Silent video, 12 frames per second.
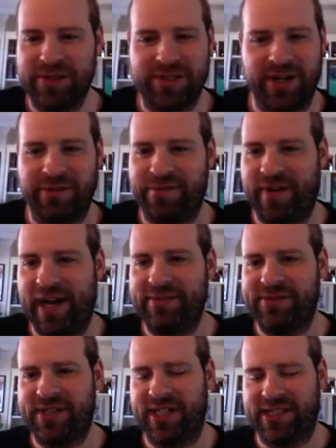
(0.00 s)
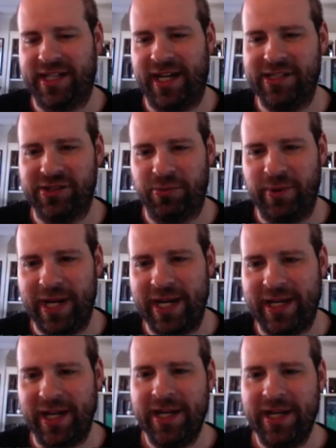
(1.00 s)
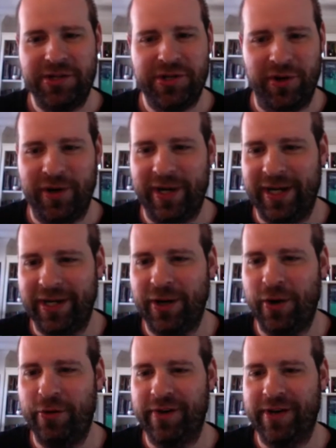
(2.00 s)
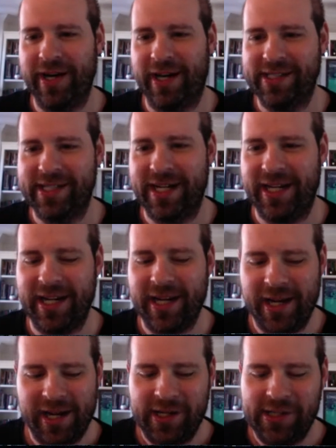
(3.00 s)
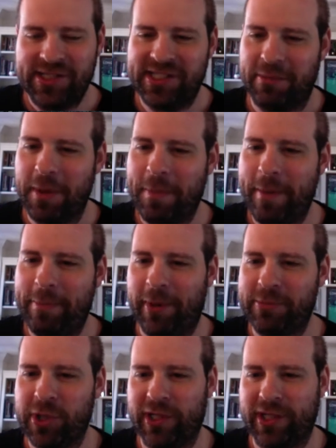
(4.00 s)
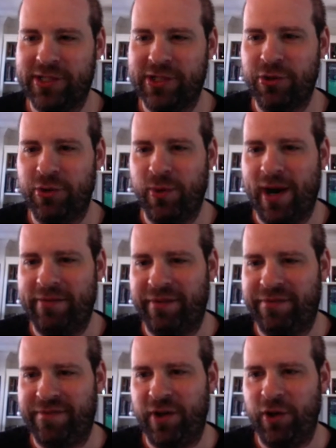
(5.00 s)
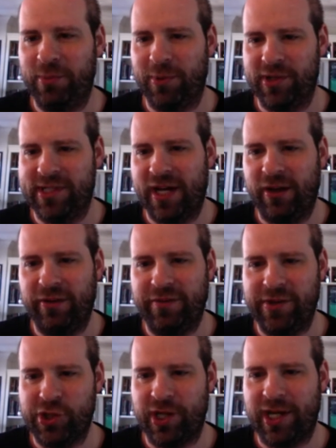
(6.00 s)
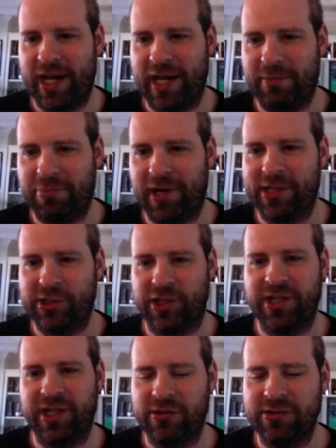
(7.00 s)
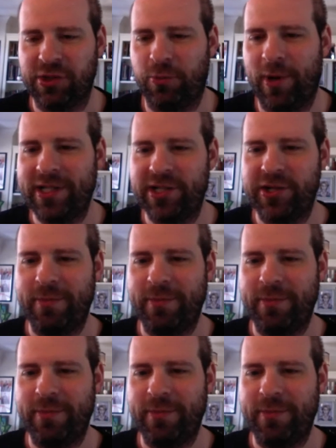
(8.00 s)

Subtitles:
5-6 days a week during COVID-19, some of the people I'm talking to who have a film or a television kind of project, you go, so when did you